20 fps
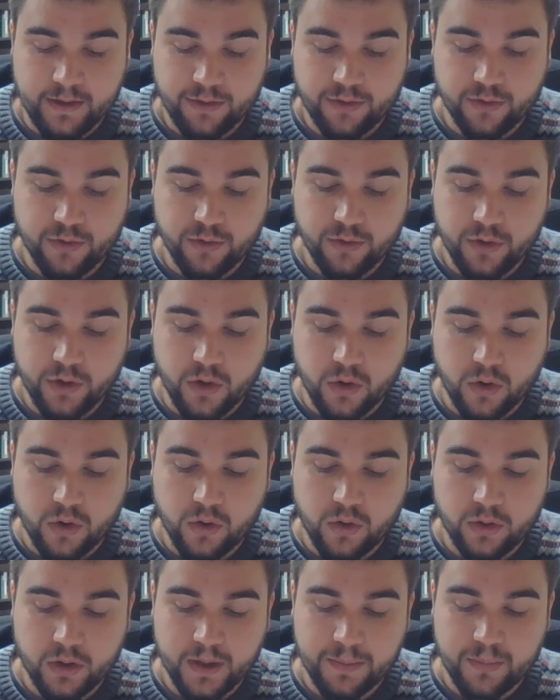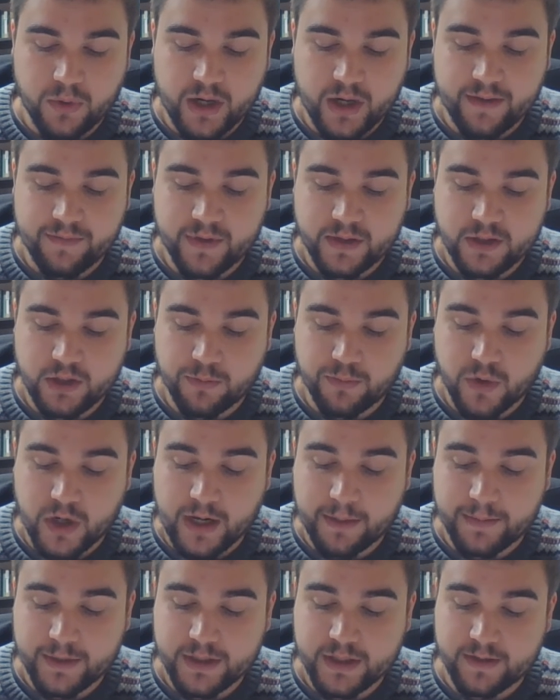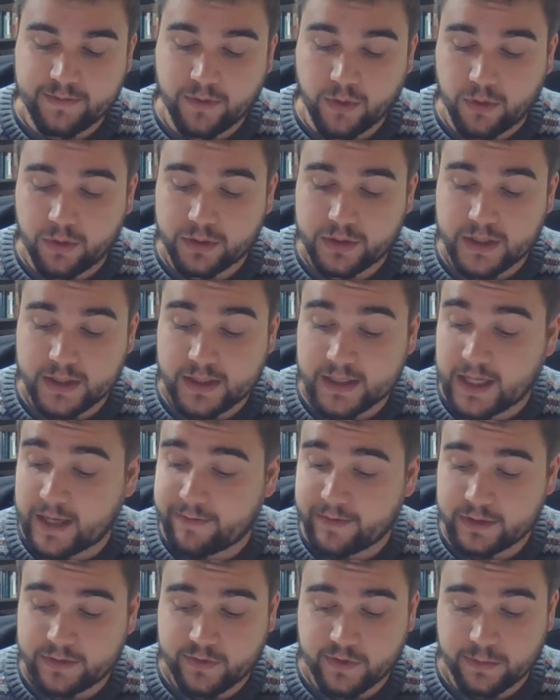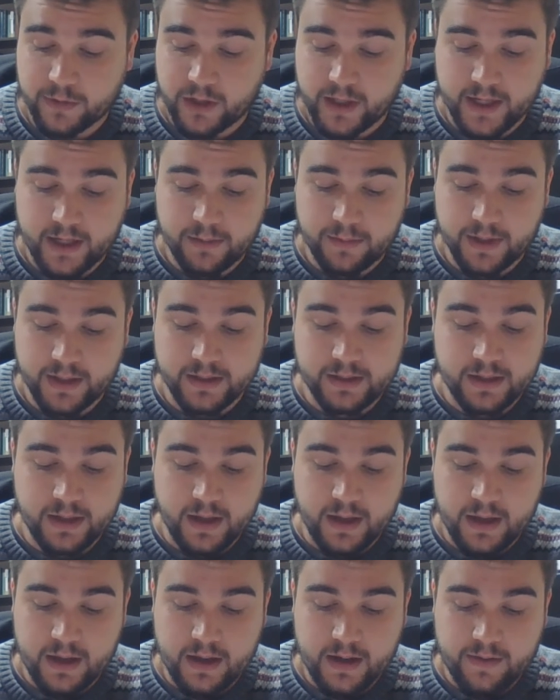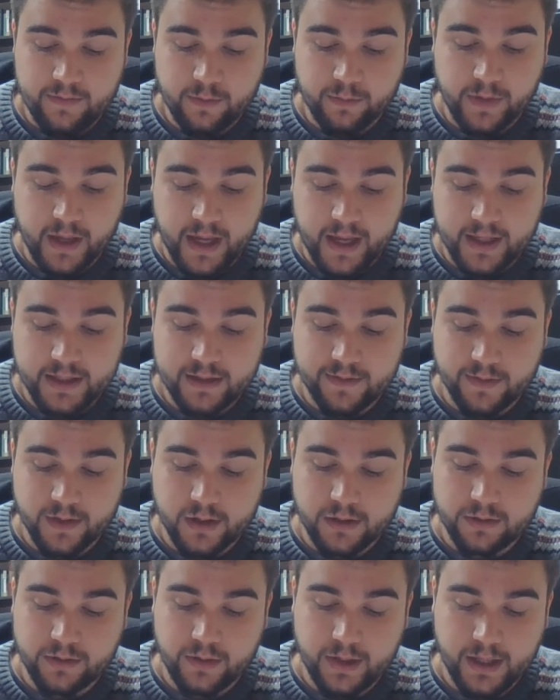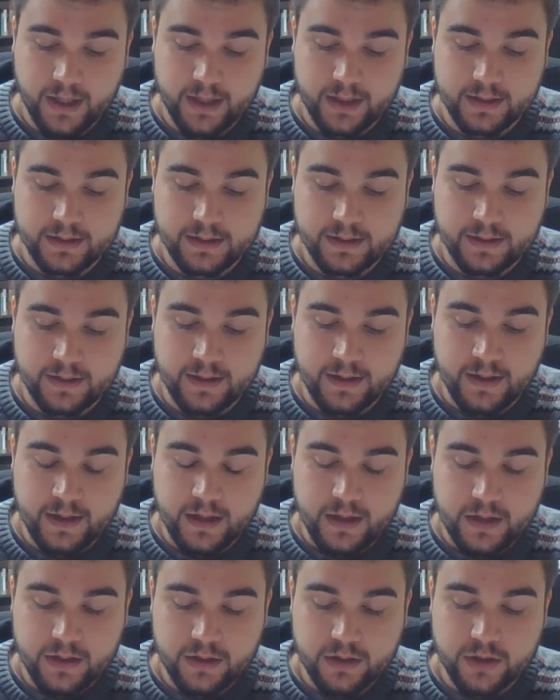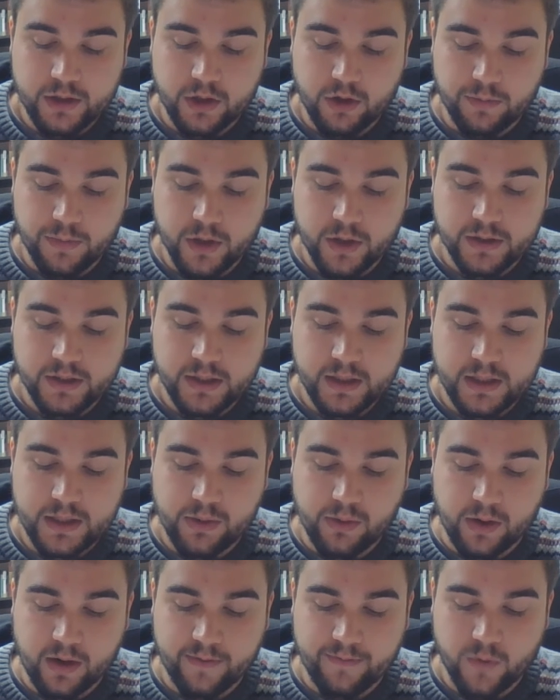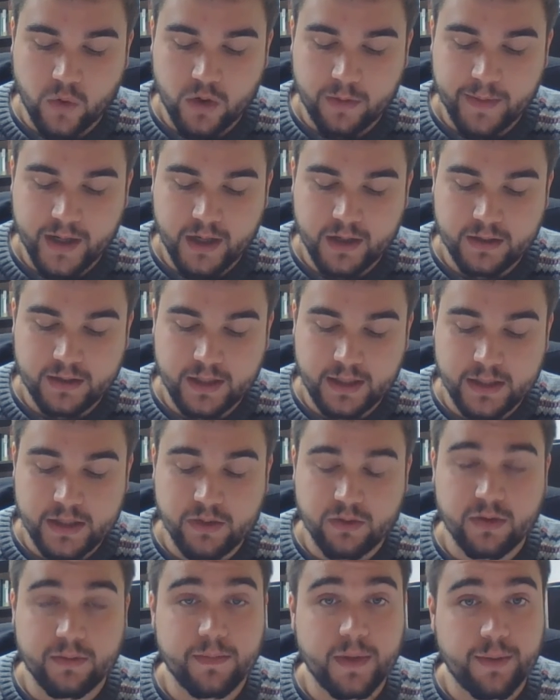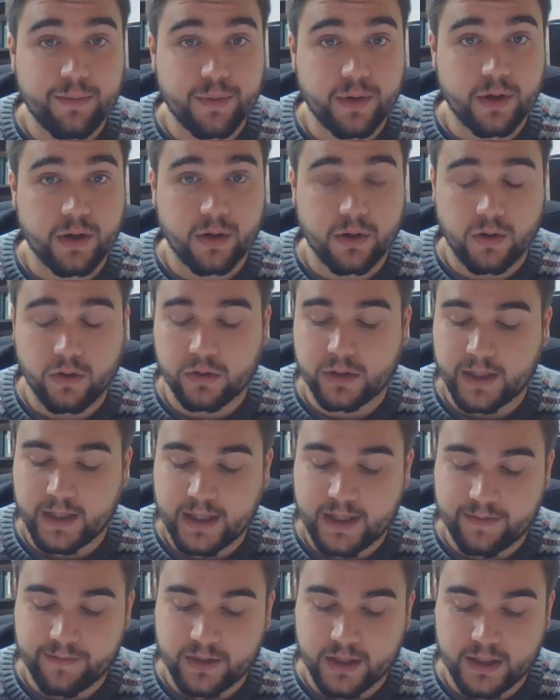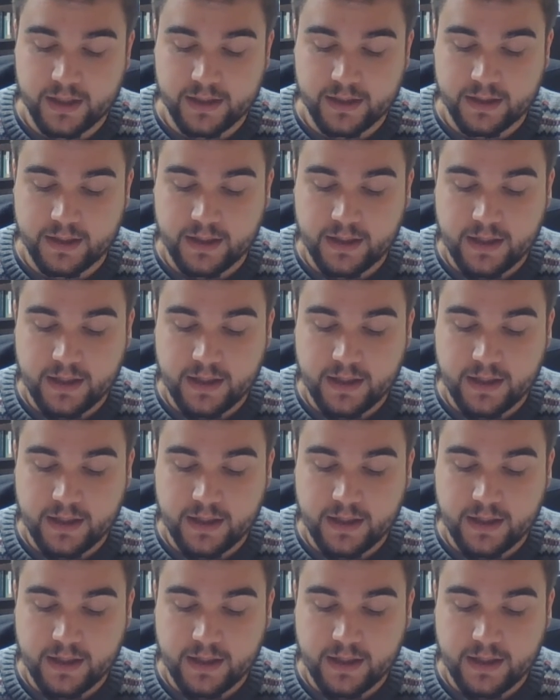Through your holy prophets you promised of old to save us from our enemies, from the hands of all who hate us, to show mercy to our forebears and to remember your holy covenant.